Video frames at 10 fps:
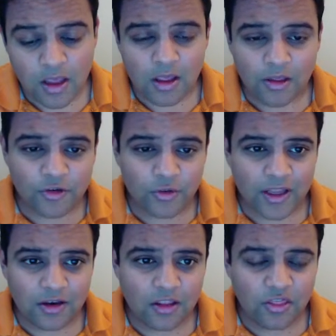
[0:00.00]
So
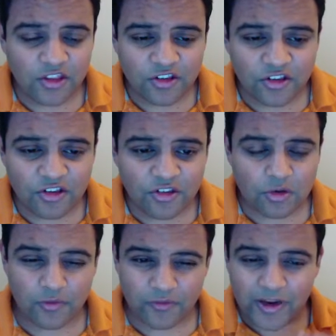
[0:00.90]
again, this is sort
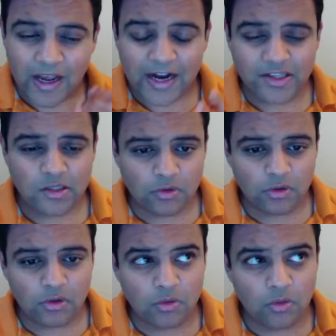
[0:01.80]
of a very
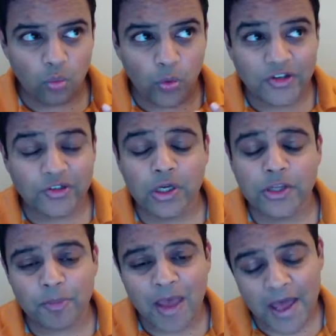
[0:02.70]
high-level way to look at
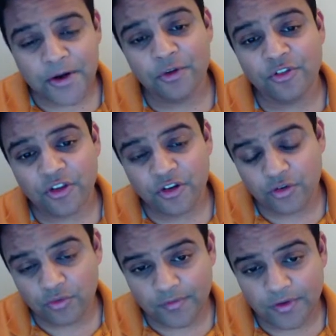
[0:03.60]
the patterns in
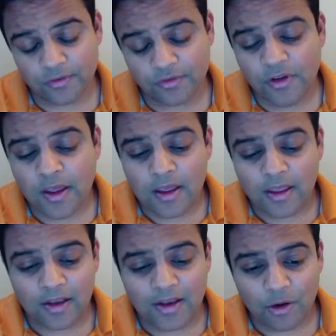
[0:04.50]
derivatives
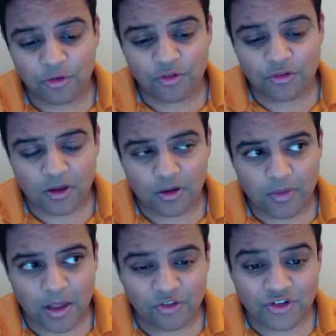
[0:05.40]
and how it's
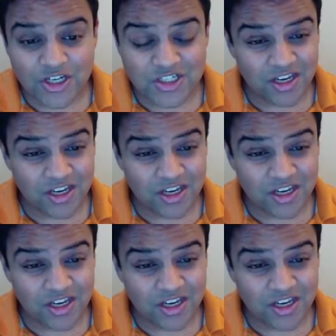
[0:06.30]
changing.